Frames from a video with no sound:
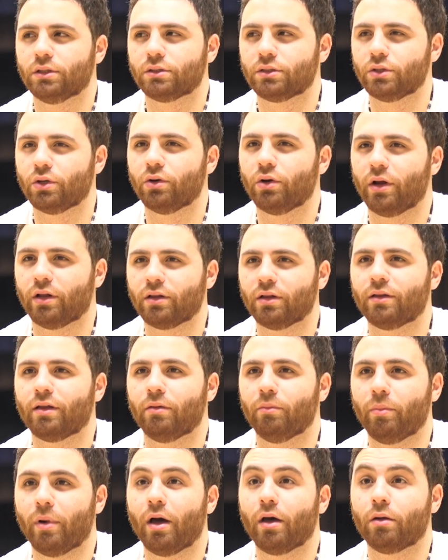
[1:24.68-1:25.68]
you're at the
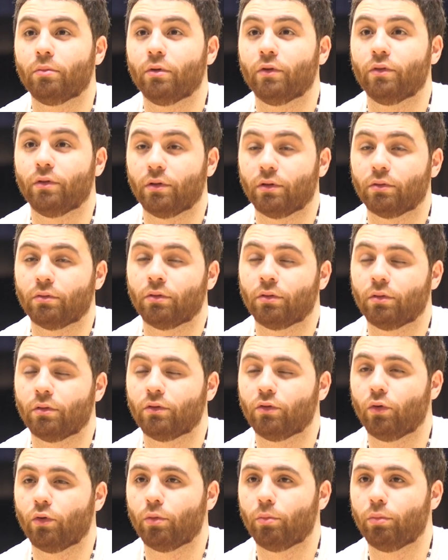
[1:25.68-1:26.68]
bottom of the
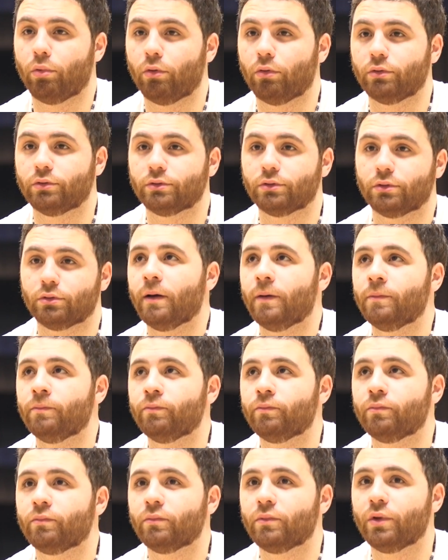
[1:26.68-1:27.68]
totem pole. So,
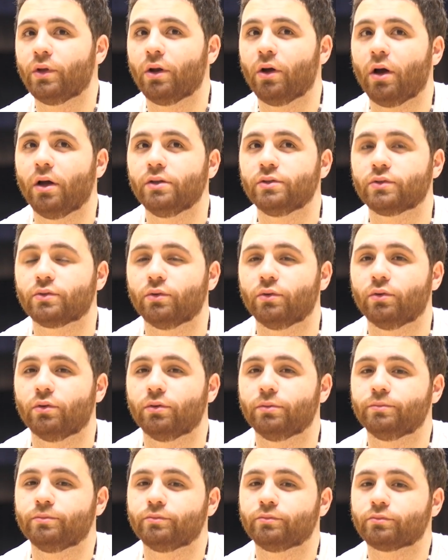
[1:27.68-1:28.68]
in high
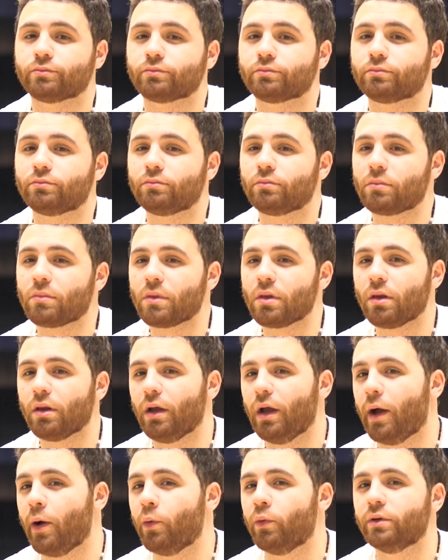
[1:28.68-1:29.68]
school,
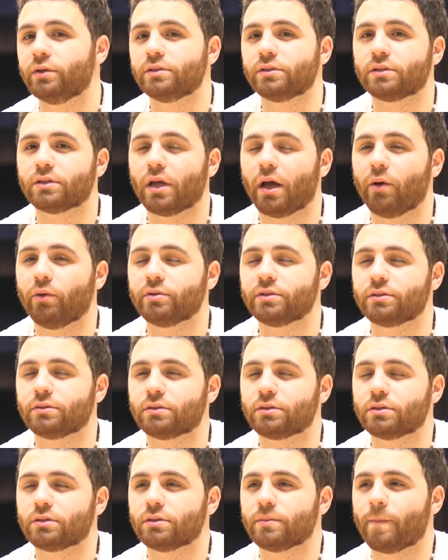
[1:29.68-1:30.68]
I was
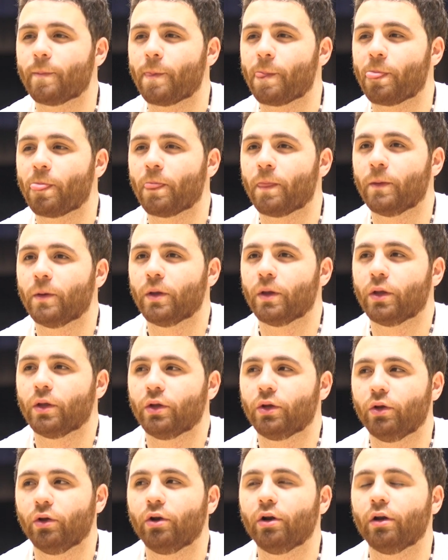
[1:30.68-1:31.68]

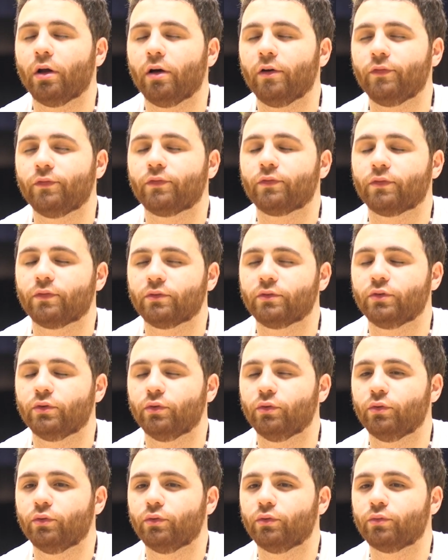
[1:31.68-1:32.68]
good enough
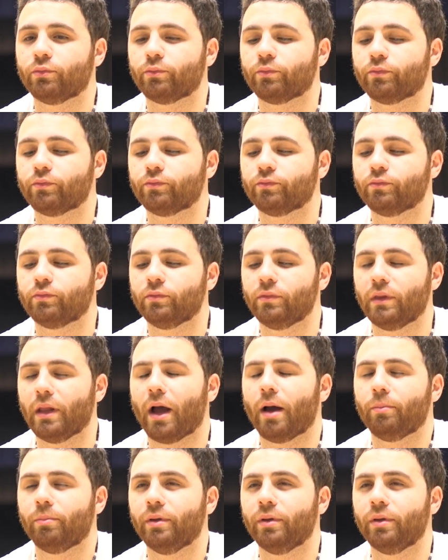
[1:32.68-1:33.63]
to not